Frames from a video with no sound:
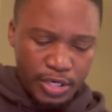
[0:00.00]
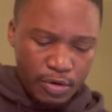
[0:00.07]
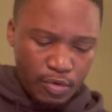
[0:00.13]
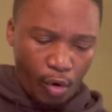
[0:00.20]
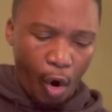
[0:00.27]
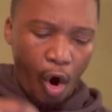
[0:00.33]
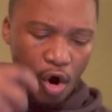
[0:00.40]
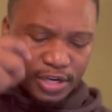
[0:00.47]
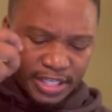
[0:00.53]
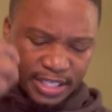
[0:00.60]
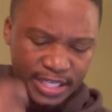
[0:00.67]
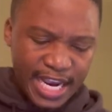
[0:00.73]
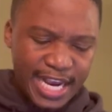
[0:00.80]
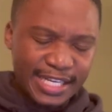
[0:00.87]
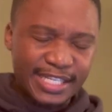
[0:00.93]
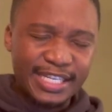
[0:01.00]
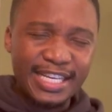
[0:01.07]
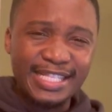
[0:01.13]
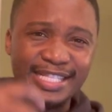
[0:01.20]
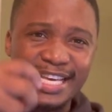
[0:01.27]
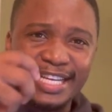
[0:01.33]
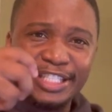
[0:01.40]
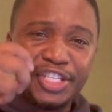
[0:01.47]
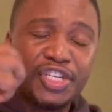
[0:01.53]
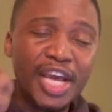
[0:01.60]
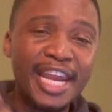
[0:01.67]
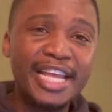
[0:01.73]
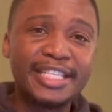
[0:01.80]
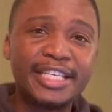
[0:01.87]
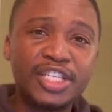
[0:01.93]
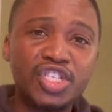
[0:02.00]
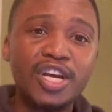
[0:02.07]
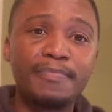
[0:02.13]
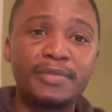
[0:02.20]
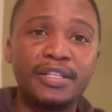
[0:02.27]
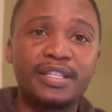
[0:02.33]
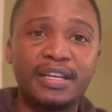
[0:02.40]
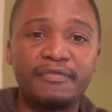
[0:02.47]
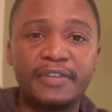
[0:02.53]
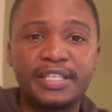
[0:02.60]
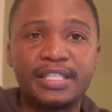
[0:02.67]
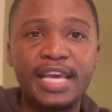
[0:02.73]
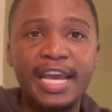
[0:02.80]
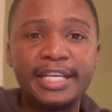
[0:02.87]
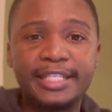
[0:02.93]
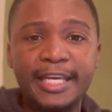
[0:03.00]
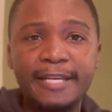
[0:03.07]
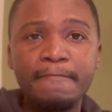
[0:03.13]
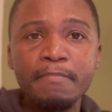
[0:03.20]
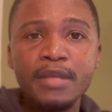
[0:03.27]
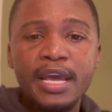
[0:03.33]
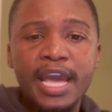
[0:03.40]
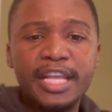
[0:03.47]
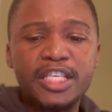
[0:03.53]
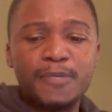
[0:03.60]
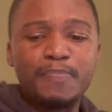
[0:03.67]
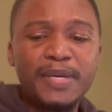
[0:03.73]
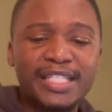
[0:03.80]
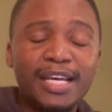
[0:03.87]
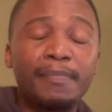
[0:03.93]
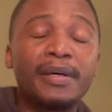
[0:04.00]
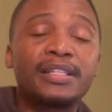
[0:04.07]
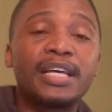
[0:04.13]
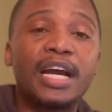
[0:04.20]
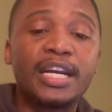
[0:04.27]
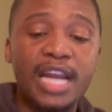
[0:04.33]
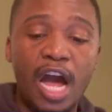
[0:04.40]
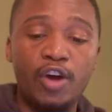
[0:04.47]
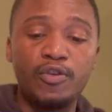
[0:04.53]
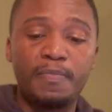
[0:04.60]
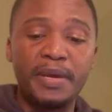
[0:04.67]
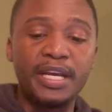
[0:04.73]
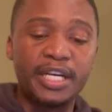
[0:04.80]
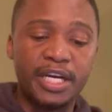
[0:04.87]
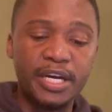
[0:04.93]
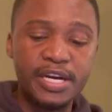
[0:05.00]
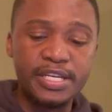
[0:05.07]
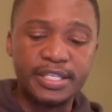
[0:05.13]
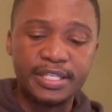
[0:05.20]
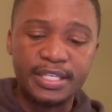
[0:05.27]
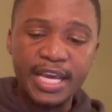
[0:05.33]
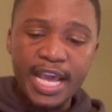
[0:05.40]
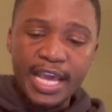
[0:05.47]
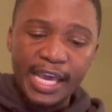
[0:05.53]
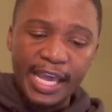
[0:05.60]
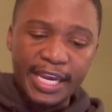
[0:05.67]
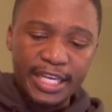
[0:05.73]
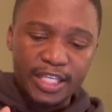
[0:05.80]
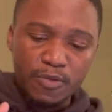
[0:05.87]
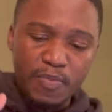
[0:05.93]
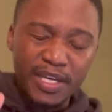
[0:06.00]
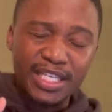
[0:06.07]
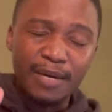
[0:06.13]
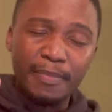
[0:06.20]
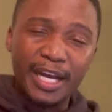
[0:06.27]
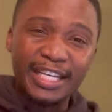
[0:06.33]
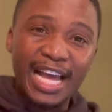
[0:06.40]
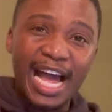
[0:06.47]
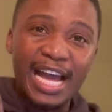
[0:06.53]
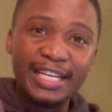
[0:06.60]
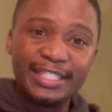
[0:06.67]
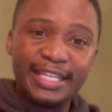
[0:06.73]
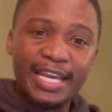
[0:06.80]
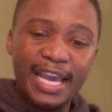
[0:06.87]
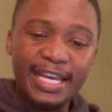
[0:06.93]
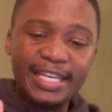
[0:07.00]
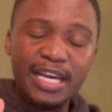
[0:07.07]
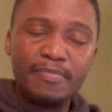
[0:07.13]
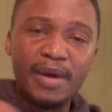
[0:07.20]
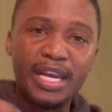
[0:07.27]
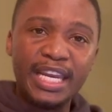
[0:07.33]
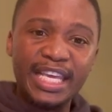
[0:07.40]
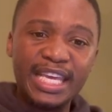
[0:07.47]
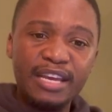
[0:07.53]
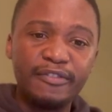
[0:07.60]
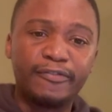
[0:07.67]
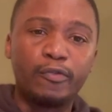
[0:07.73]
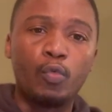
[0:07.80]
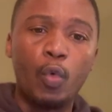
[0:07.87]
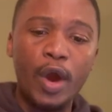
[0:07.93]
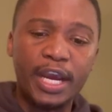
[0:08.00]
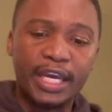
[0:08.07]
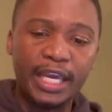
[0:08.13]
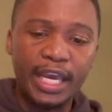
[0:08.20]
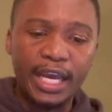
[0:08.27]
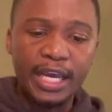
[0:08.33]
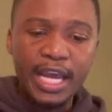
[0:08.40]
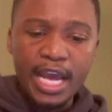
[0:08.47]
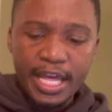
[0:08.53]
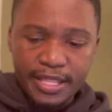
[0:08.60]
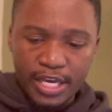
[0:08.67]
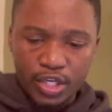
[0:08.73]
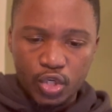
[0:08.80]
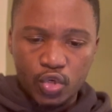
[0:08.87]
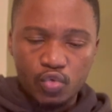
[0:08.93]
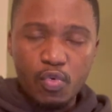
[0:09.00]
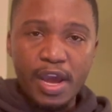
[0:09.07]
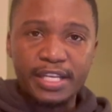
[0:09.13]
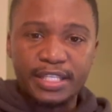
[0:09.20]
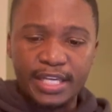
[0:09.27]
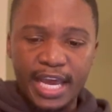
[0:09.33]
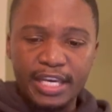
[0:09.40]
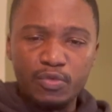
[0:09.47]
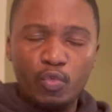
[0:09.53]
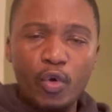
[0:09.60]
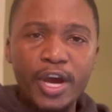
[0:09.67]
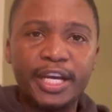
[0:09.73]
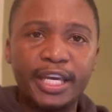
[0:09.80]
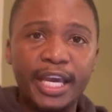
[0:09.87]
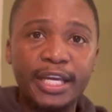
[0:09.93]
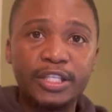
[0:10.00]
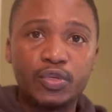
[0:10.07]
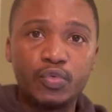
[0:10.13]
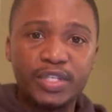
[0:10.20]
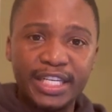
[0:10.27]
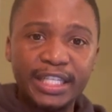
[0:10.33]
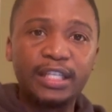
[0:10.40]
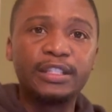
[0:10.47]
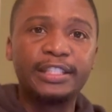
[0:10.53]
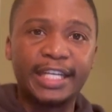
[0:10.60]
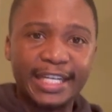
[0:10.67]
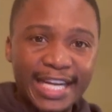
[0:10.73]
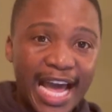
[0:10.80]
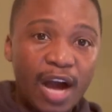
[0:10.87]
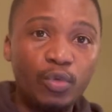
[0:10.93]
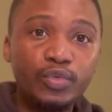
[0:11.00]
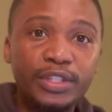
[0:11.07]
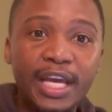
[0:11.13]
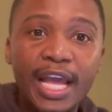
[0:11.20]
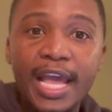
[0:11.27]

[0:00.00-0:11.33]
God says in, in Genesis chapter 3, verse 18, it speaks about the ground being cursed, and he speaks about Adam and Eve working the sweat and working to till the ground.